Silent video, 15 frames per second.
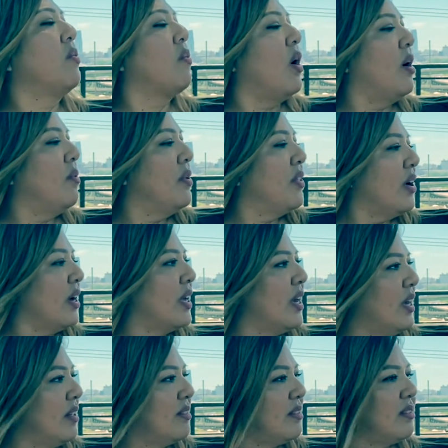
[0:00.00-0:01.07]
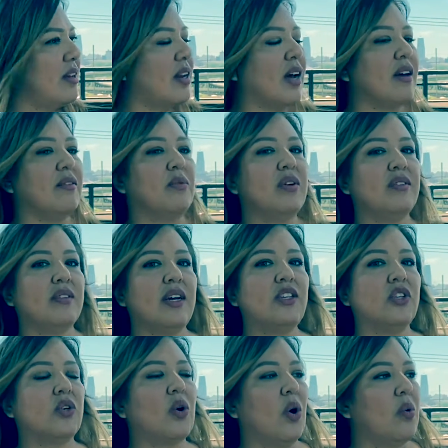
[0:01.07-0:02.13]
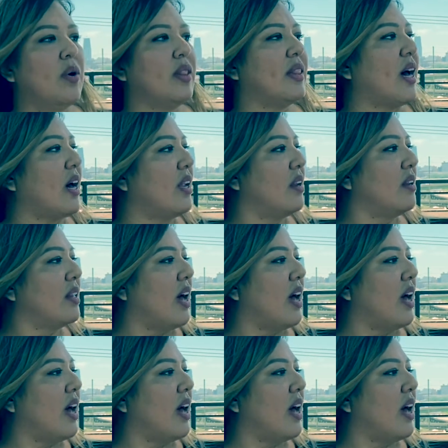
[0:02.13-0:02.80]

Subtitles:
wrong with our kids, and I would say to go with that